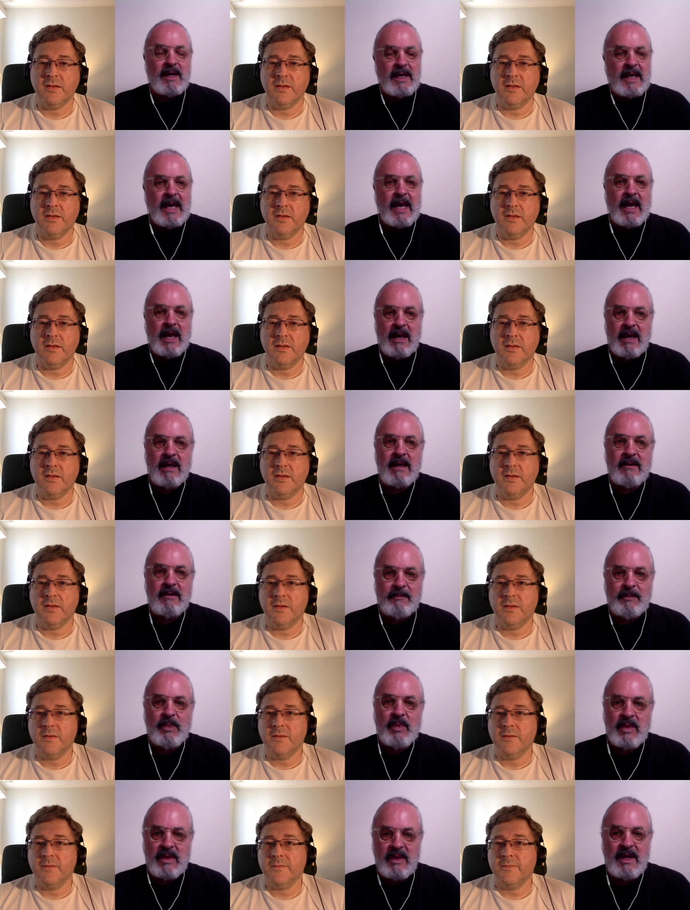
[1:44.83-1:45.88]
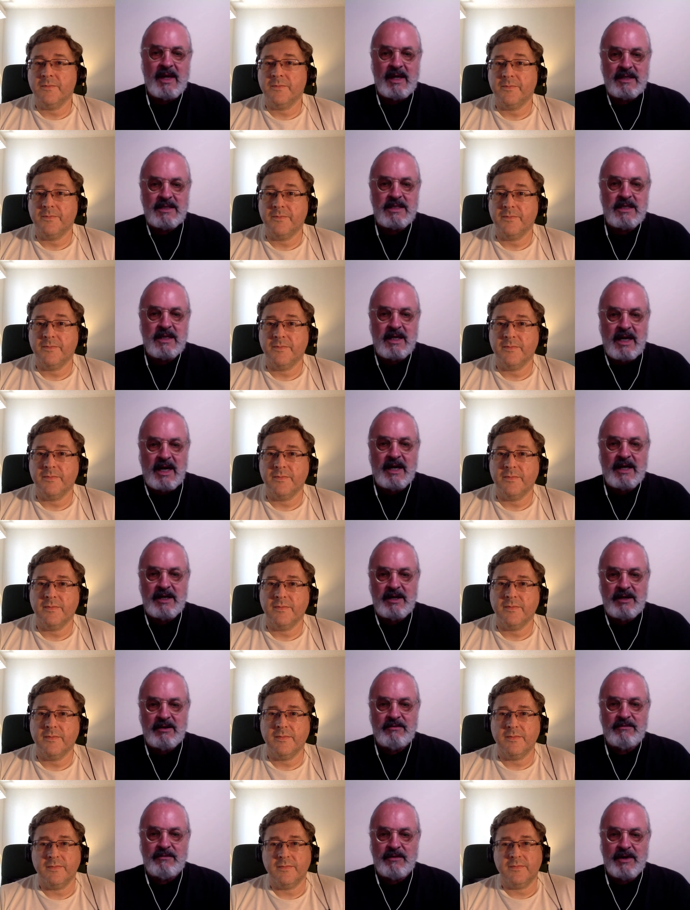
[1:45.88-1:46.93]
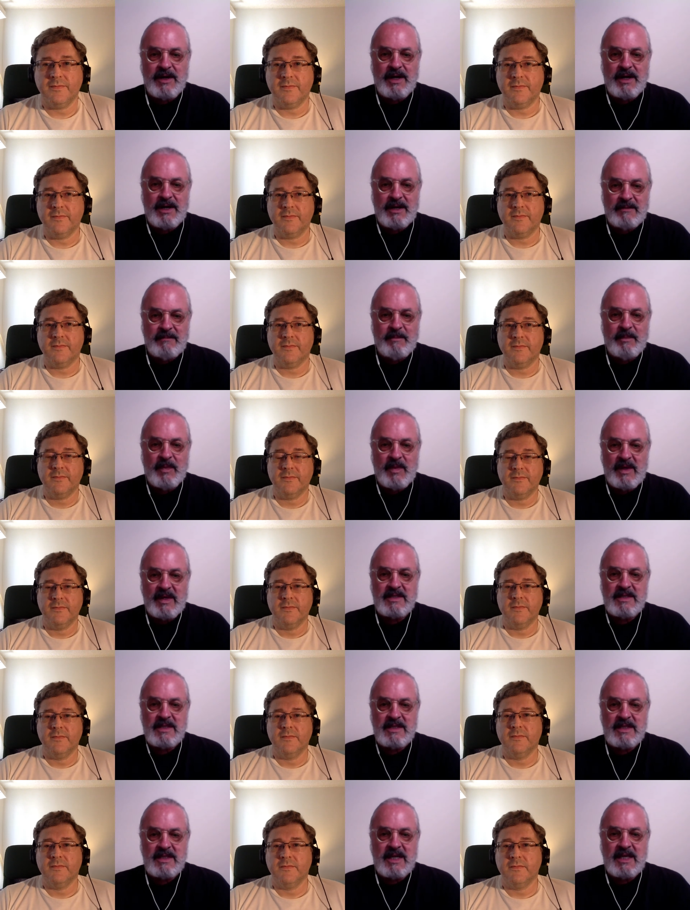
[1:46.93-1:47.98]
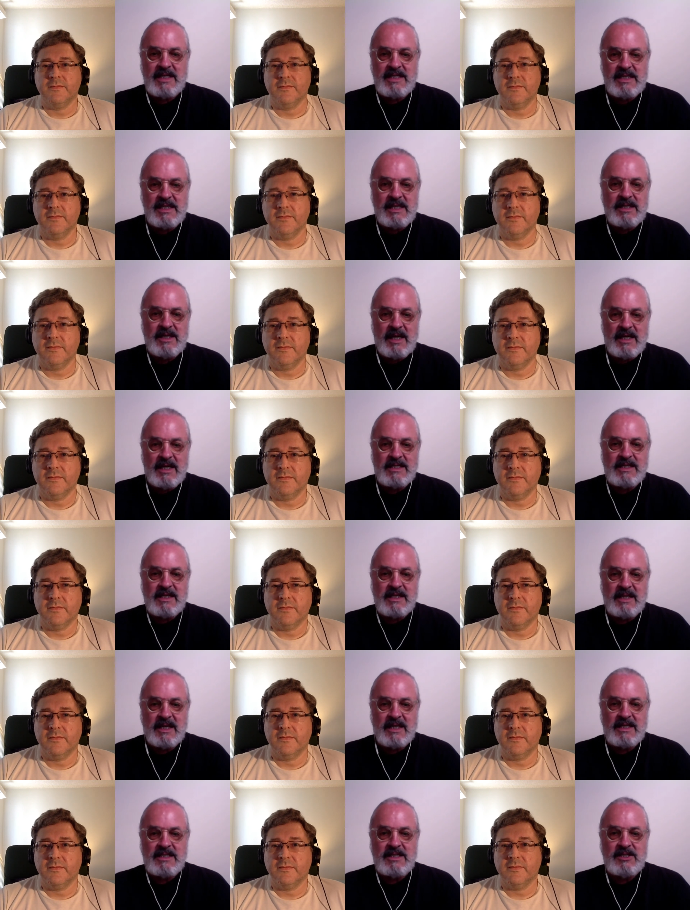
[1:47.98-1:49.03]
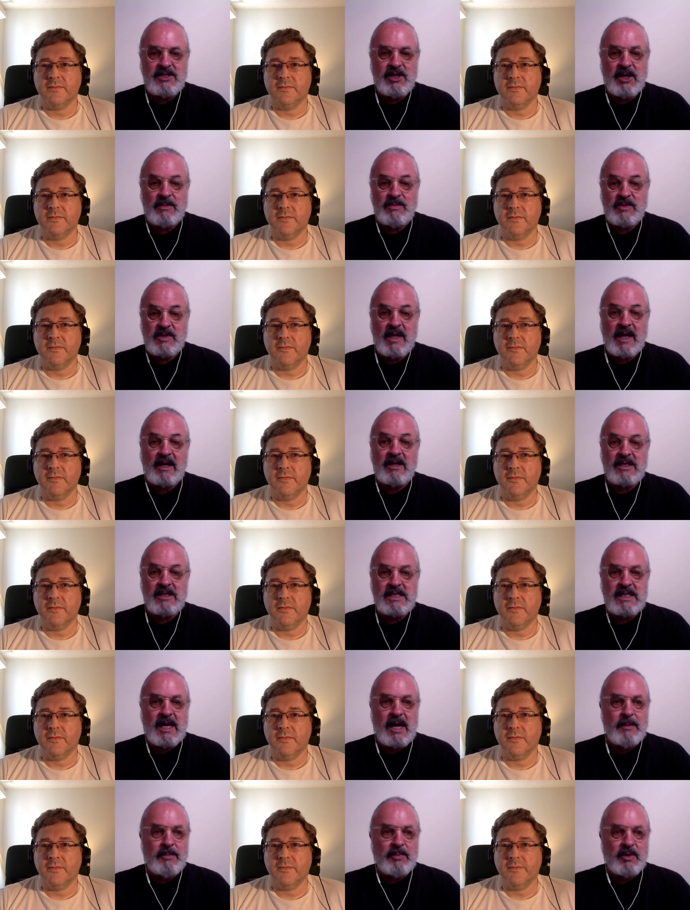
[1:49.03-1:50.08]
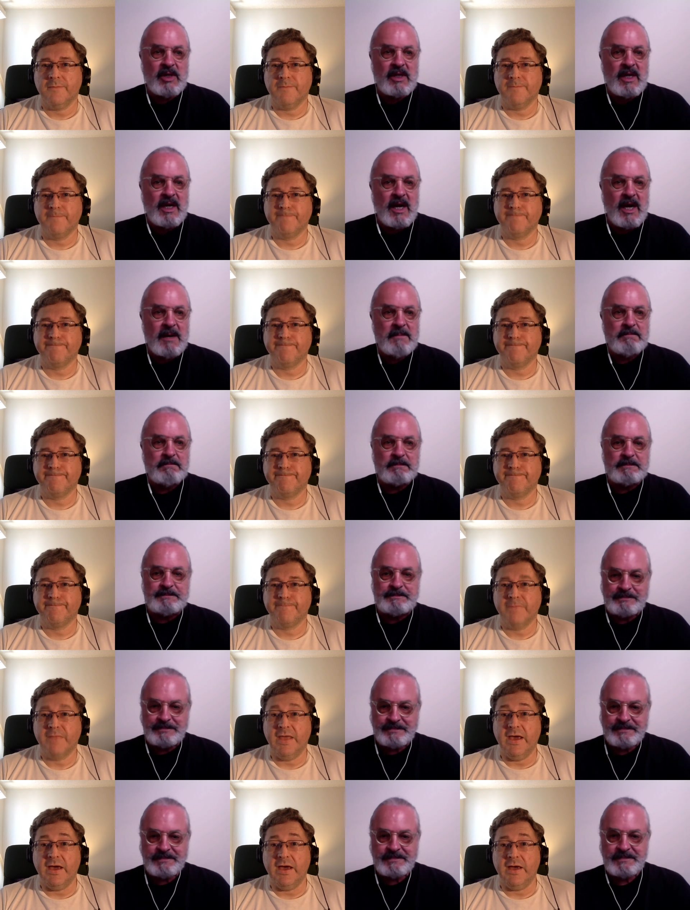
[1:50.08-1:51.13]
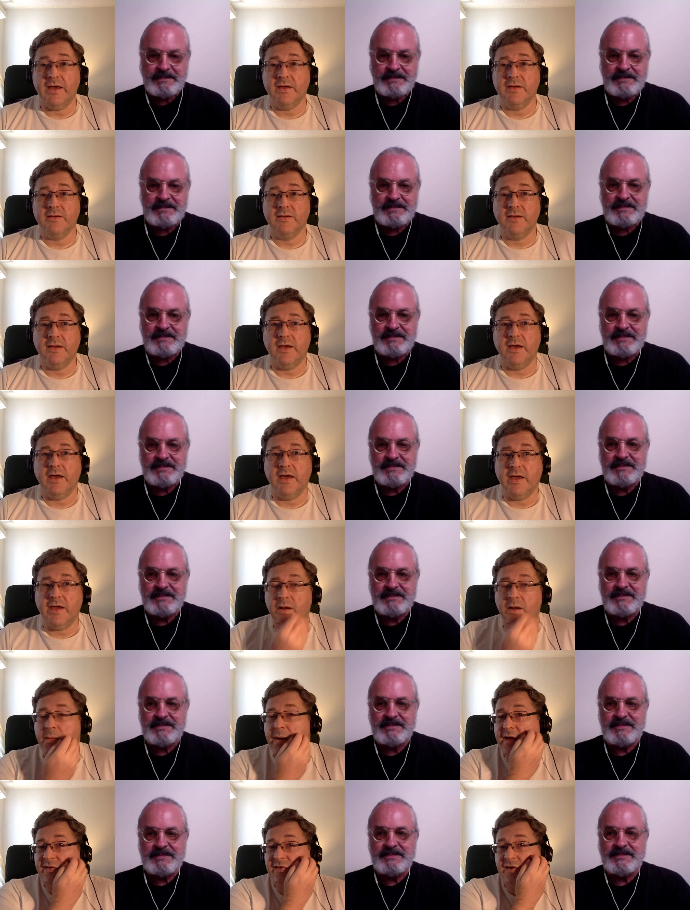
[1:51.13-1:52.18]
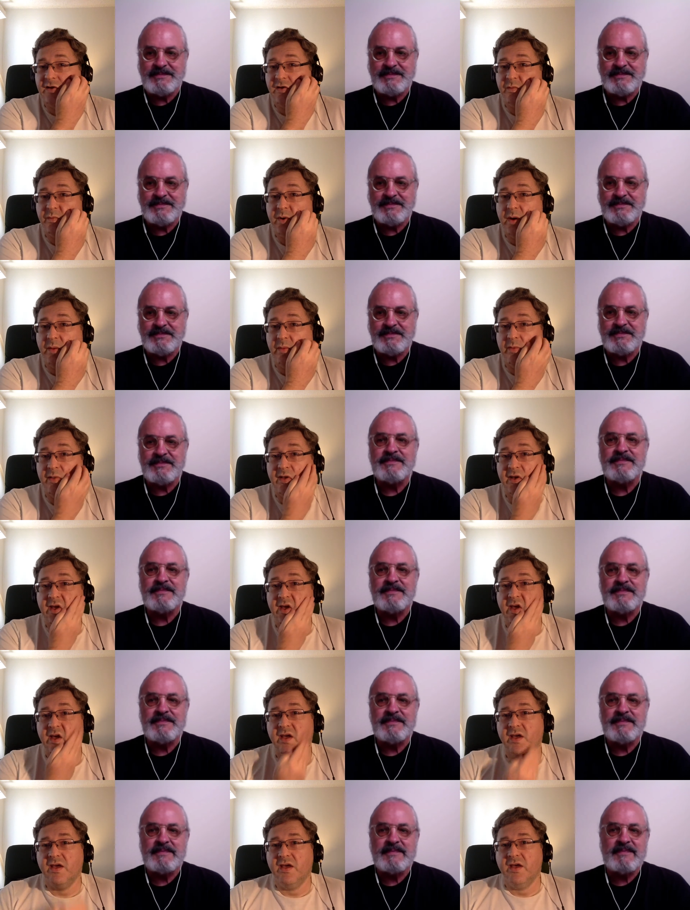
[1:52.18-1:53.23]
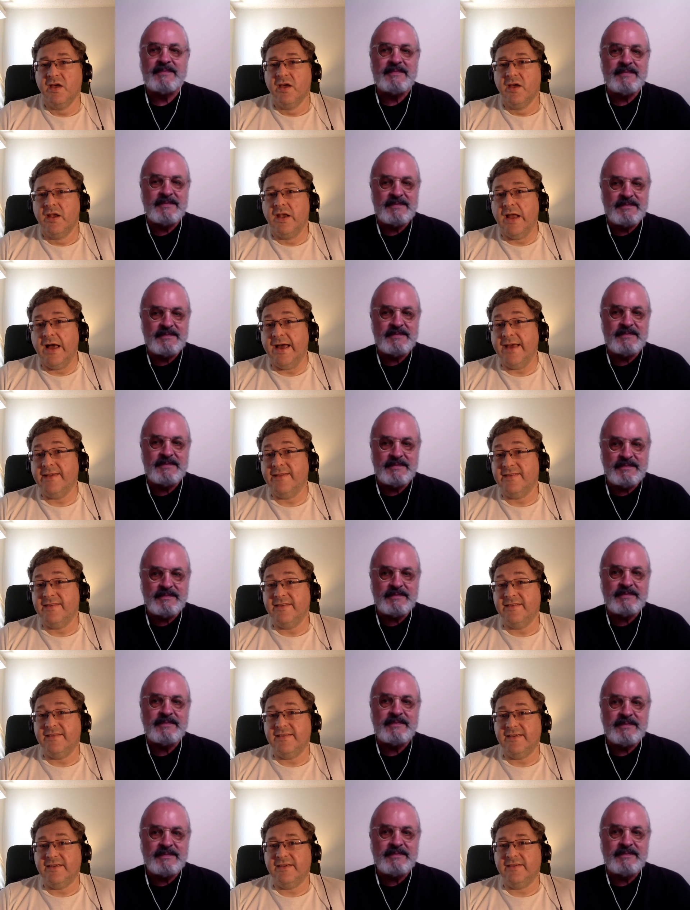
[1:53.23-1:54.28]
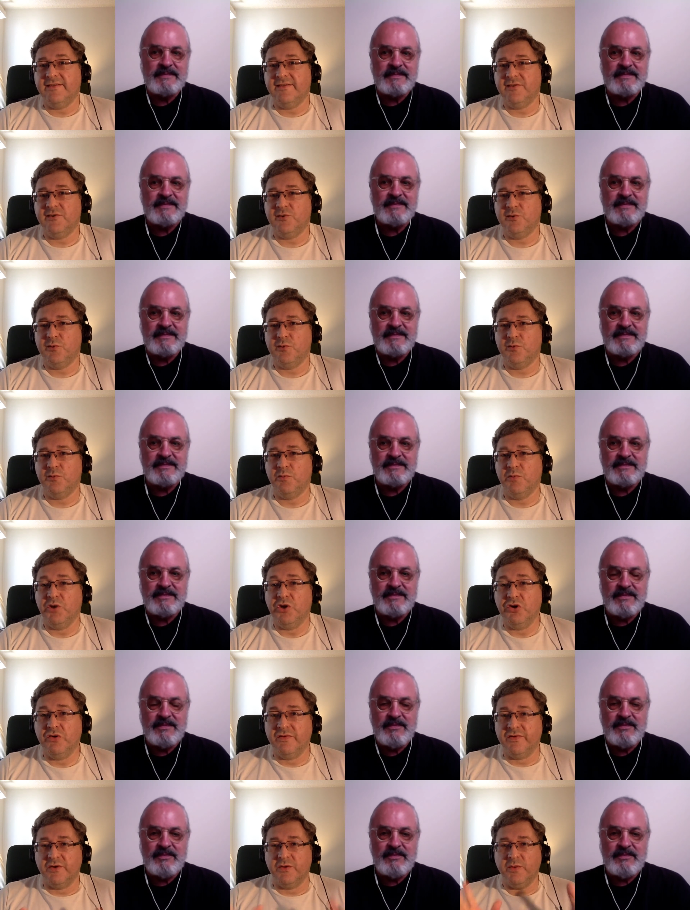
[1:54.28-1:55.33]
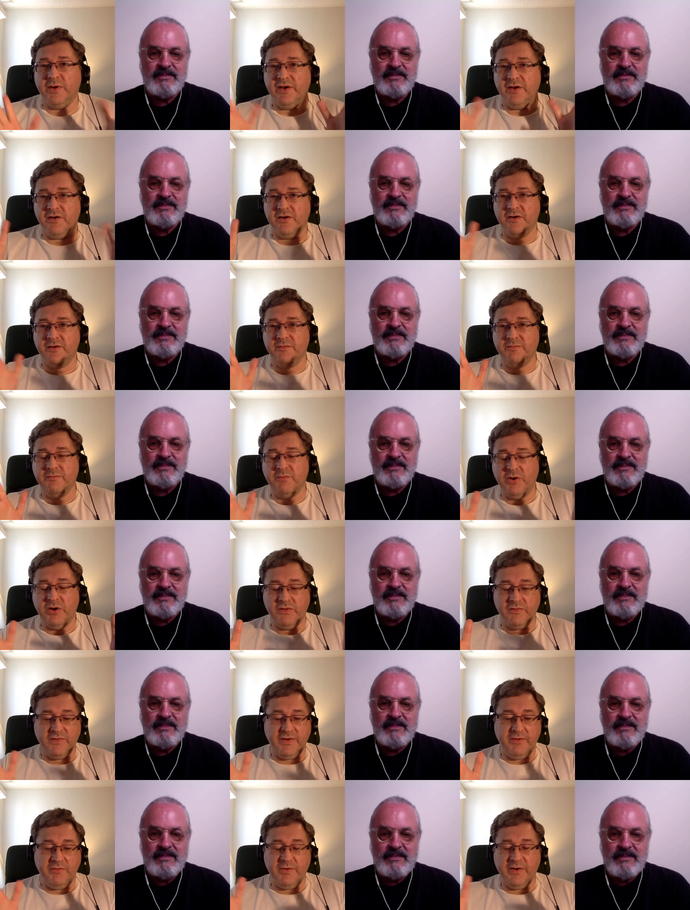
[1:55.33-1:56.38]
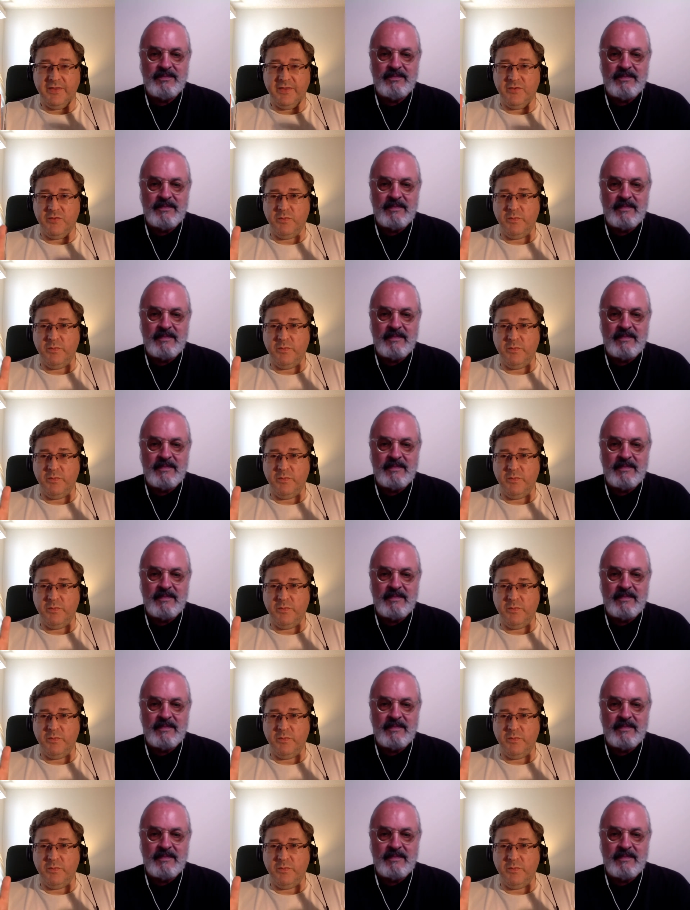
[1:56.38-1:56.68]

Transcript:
Speaker 1: Yeah, it's a kind of uh, it's a dicey it's a dicey job. It's not going to stop on a dime.
Speaker 2: Yeah, yeah, I can imagine it's probably not as easy to maneuver when you're maneuvering one of those